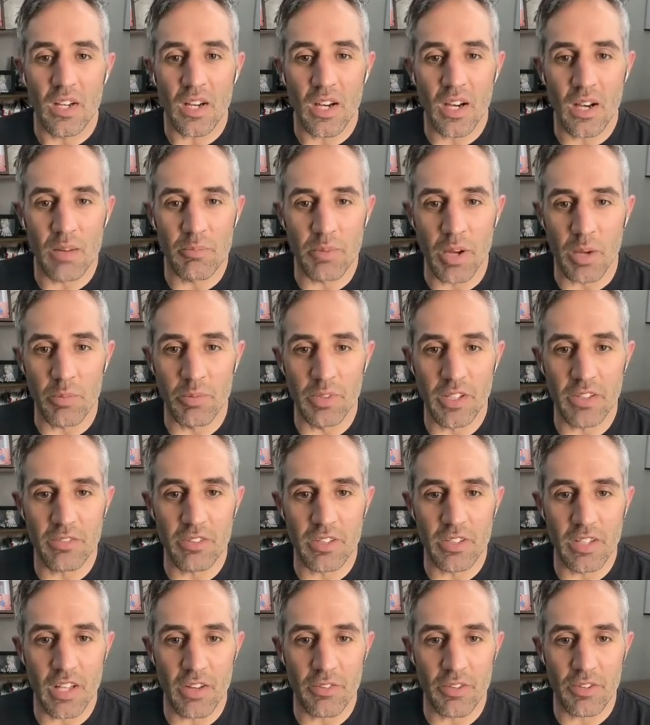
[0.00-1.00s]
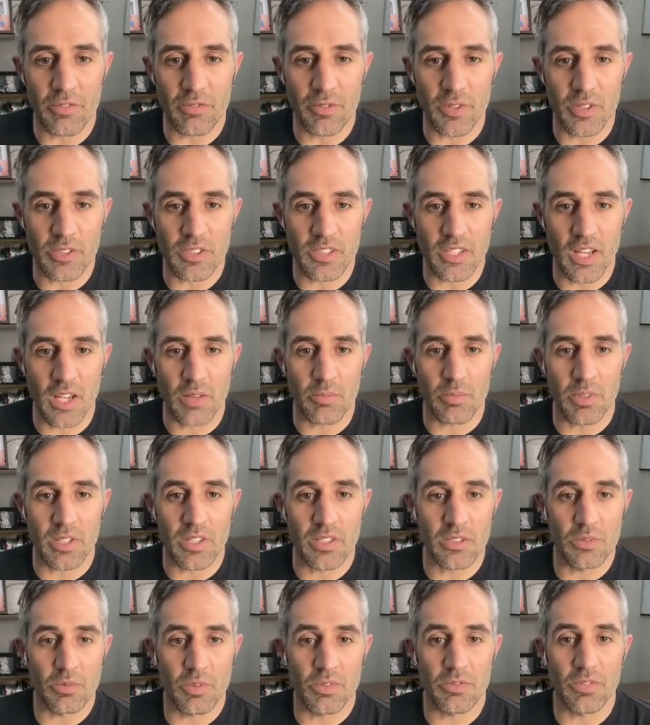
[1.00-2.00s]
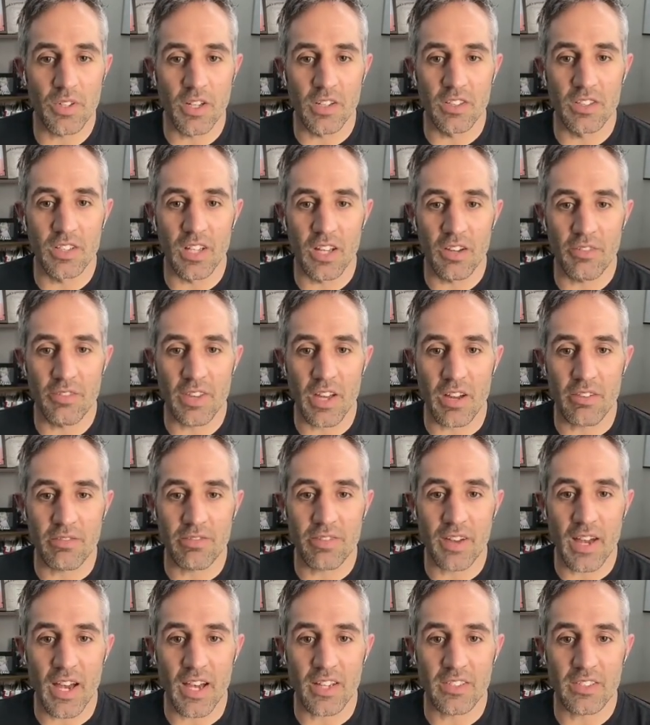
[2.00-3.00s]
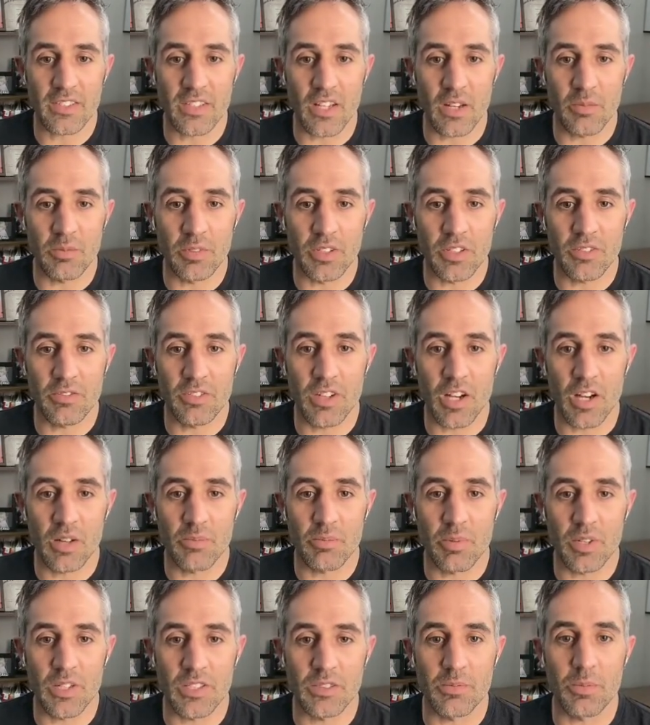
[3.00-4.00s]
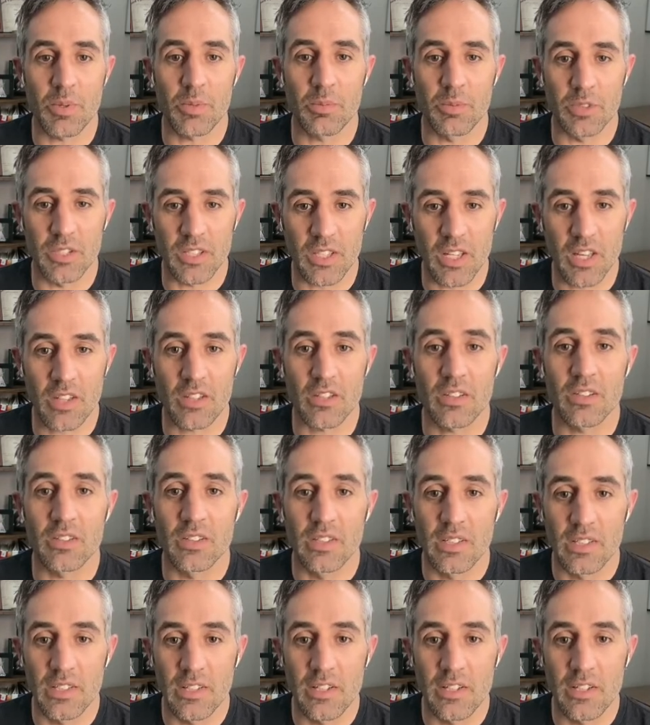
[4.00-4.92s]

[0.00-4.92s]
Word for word: Um, I believe in love at first sight because we fell in love that fast. I believe God brings people together.